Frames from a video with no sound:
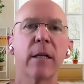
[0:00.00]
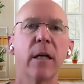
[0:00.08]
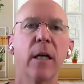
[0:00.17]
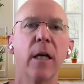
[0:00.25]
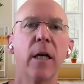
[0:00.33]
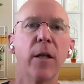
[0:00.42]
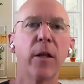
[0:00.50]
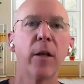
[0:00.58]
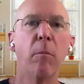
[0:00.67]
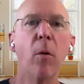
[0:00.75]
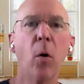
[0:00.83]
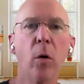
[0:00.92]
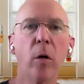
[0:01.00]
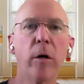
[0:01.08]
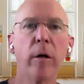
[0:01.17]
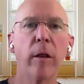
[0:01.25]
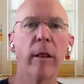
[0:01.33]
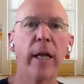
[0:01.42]
it's the
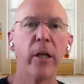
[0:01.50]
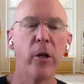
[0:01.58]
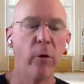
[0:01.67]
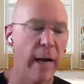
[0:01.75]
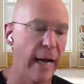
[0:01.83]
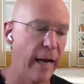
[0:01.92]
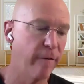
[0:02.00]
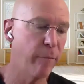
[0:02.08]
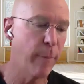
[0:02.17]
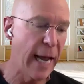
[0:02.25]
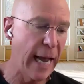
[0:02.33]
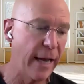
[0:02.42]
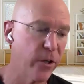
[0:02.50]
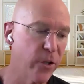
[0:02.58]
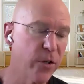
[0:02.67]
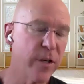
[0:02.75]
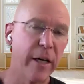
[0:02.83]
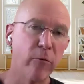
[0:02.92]
more that you have
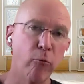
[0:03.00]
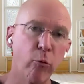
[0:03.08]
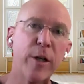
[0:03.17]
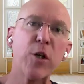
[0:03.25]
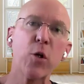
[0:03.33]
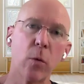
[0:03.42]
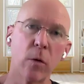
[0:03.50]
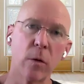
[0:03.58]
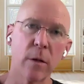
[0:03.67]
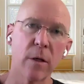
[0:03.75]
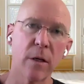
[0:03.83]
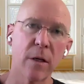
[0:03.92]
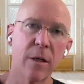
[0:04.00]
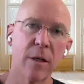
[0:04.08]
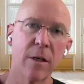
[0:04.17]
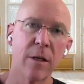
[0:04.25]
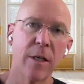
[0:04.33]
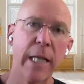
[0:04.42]
patterns and
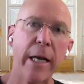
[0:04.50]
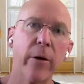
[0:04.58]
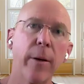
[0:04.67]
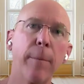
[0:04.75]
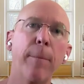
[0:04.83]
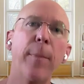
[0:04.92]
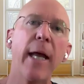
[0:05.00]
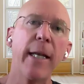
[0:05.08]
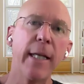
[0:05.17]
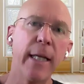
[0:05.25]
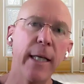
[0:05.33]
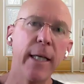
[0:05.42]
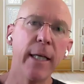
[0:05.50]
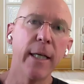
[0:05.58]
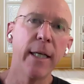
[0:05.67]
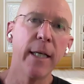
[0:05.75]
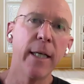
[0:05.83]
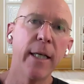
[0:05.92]
rituals that are embedded
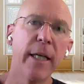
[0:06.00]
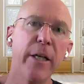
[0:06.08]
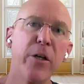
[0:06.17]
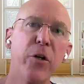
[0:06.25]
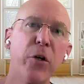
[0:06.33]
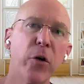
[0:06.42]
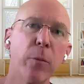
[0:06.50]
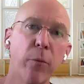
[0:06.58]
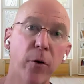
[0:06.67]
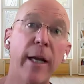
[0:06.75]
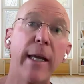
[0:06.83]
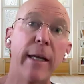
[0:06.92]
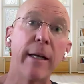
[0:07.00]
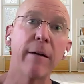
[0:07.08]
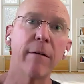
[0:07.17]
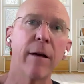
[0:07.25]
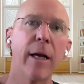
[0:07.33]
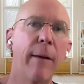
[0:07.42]
into your
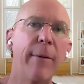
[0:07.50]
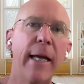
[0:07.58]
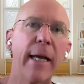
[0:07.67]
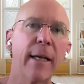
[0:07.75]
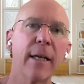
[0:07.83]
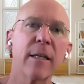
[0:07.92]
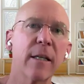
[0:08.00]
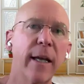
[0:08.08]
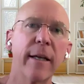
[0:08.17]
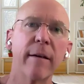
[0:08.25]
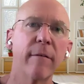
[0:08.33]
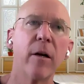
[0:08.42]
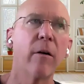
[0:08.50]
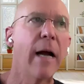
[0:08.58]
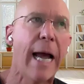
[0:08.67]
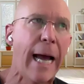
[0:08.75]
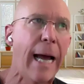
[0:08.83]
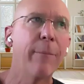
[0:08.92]
brain. I mean, I guess like,
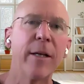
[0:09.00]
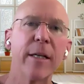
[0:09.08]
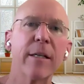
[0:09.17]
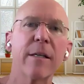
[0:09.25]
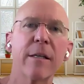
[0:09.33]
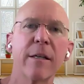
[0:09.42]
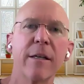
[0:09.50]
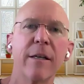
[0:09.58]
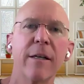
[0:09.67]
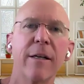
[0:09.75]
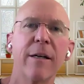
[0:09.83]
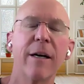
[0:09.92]
habits,